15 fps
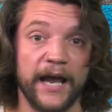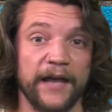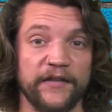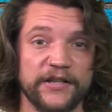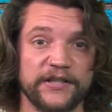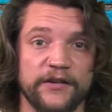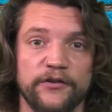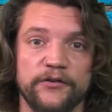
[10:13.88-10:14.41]
And
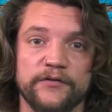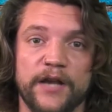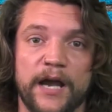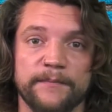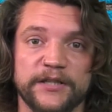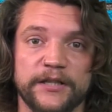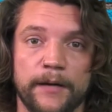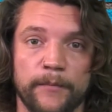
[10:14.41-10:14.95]
that's how you use
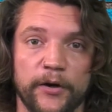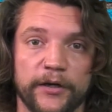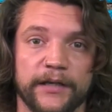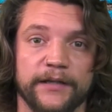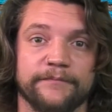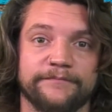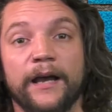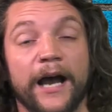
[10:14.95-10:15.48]

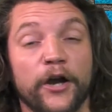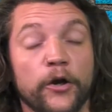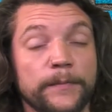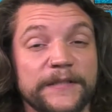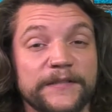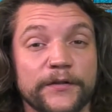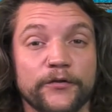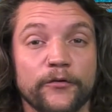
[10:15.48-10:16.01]
Hamza.market. I hope
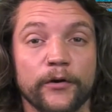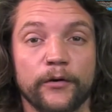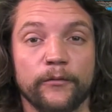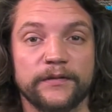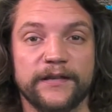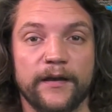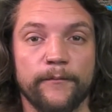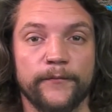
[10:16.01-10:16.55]
this tutorial
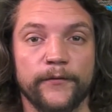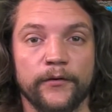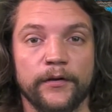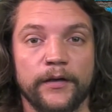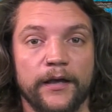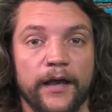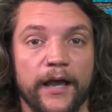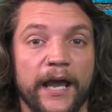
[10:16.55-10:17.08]
was
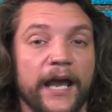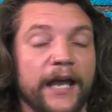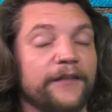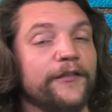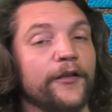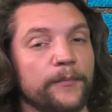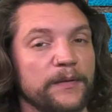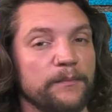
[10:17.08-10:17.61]
helpful, and
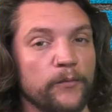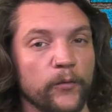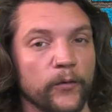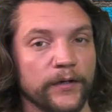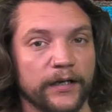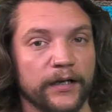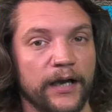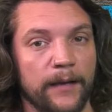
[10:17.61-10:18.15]
there'll be more
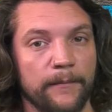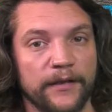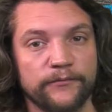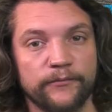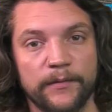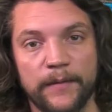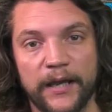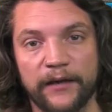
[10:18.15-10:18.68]
to come as
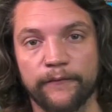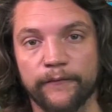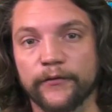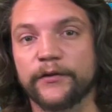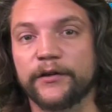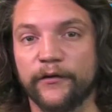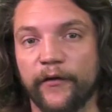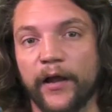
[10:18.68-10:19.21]
we make
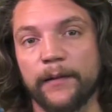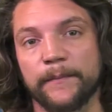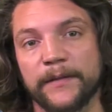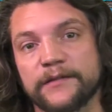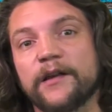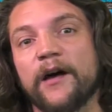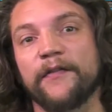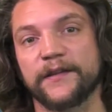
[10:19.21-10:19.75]
further
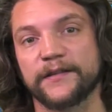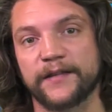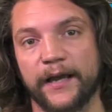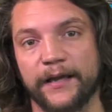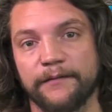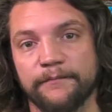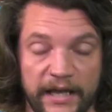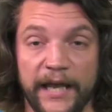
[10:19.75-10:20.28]
developments on the
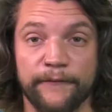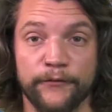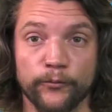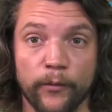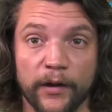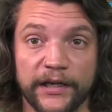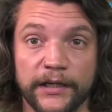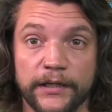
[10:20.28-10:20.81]
site. If you
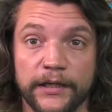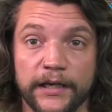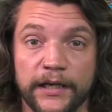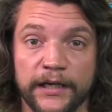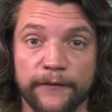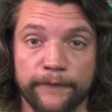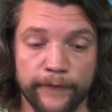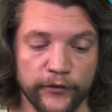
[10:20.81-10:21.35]
run into
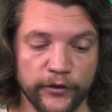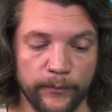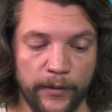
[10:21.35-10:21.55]
any further